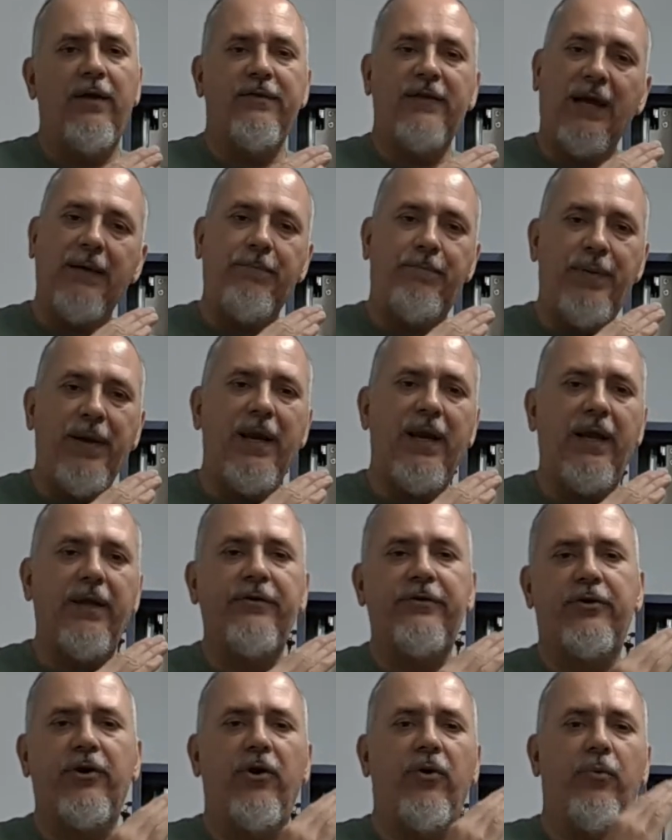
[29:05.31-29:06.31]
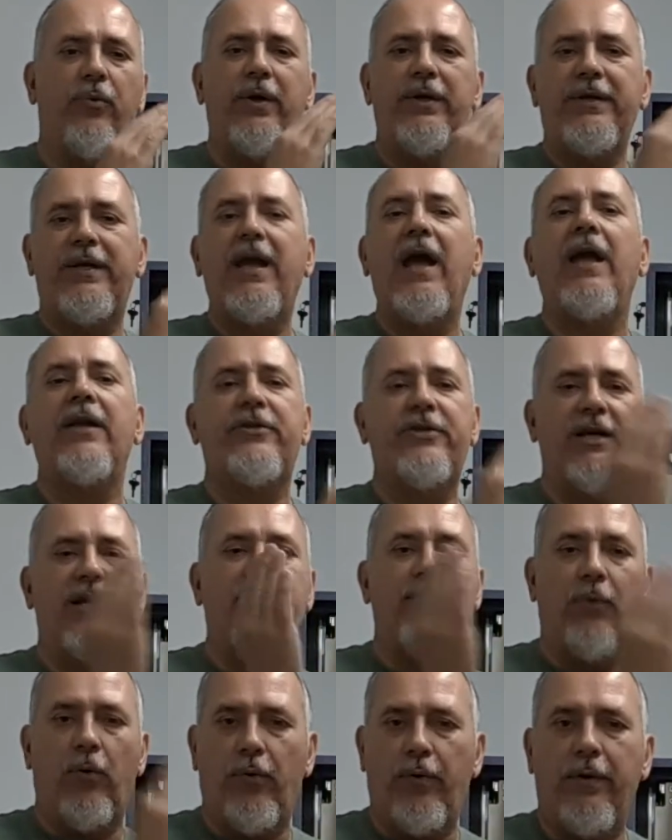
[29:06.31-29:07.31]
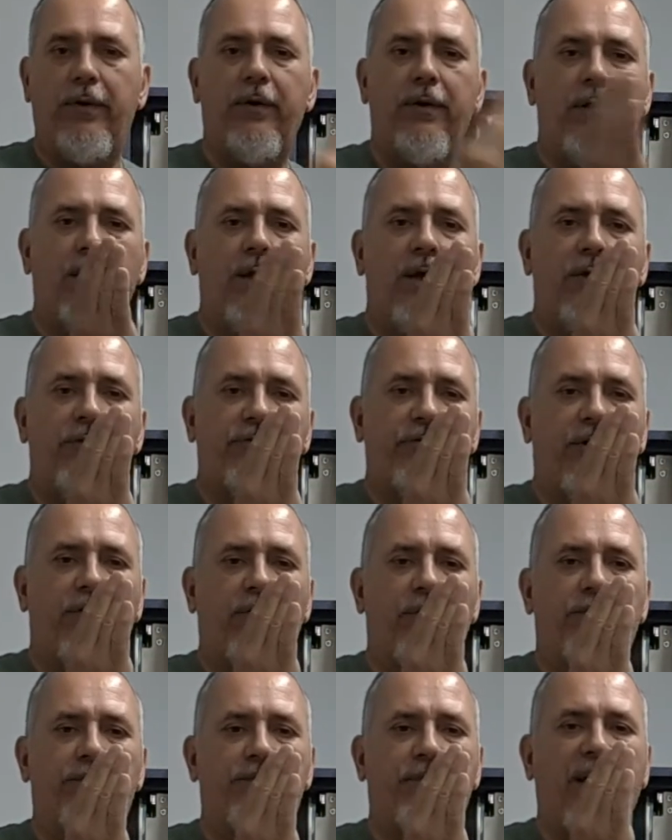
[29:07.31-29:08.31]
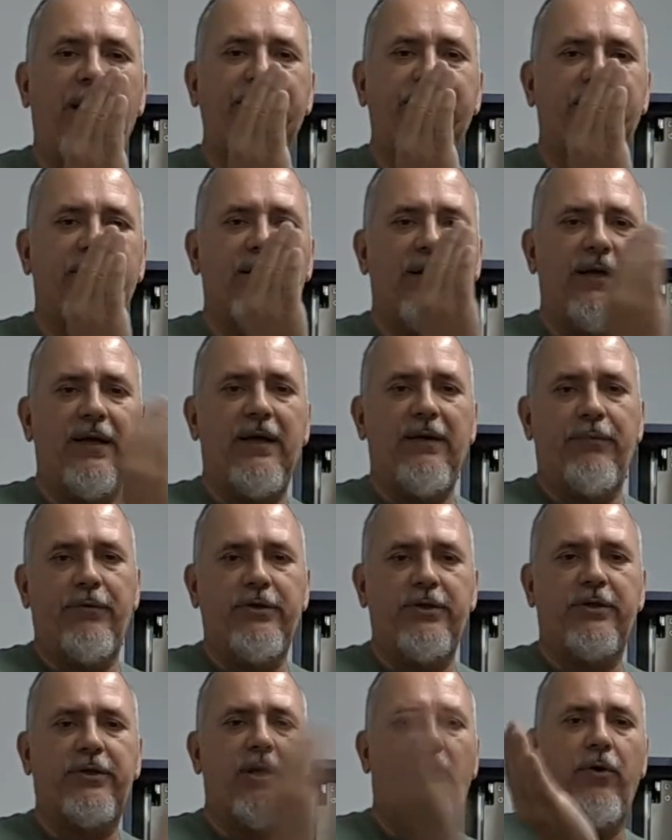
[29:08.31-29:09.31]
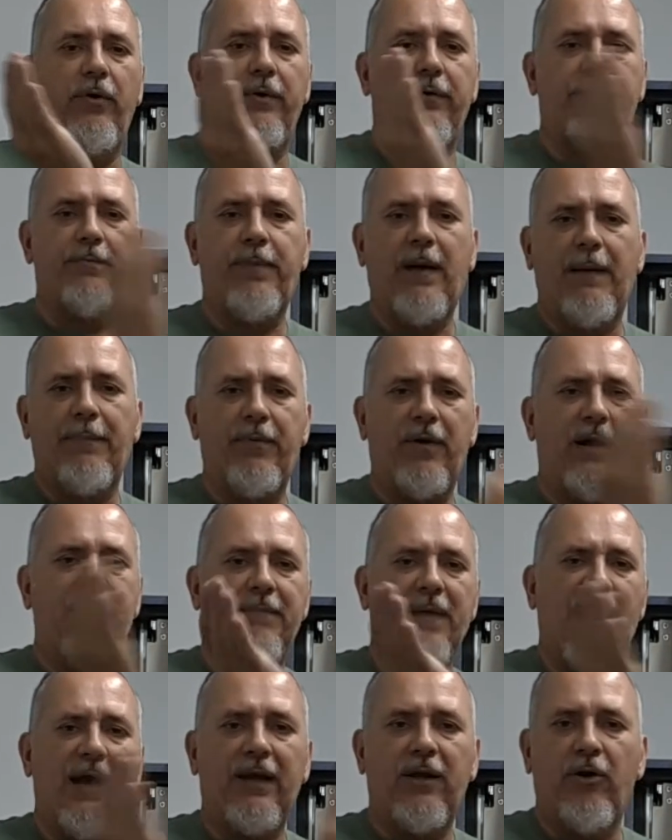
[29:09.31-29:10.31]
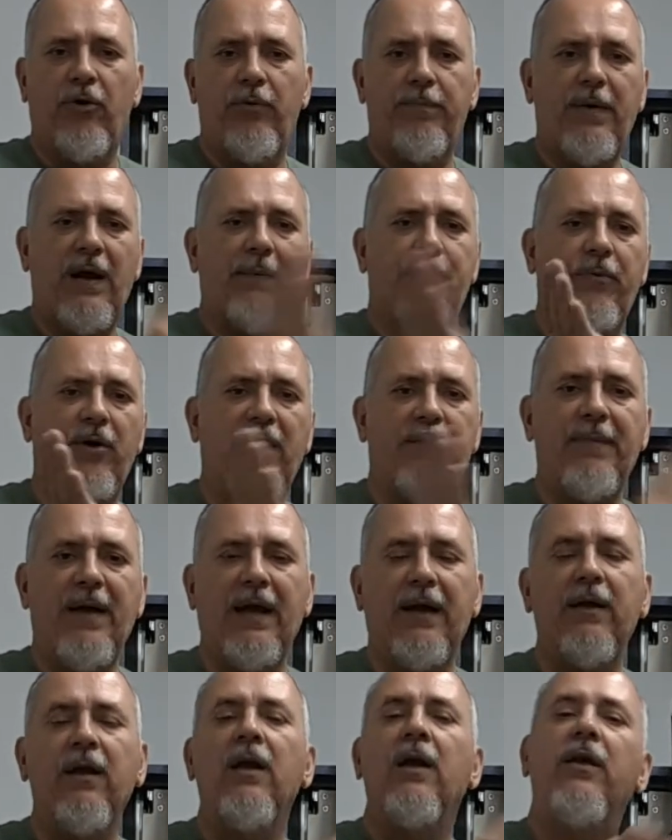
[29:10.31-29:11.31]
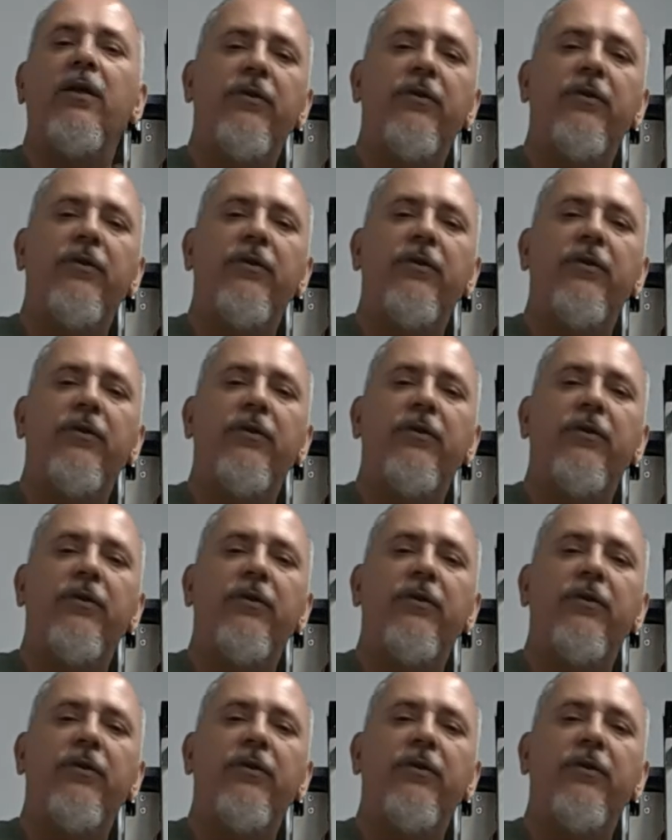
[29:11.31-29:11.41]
They bent it so it wouldn't catch anymore. So basically it would just go and just pop right back, go and pop right back.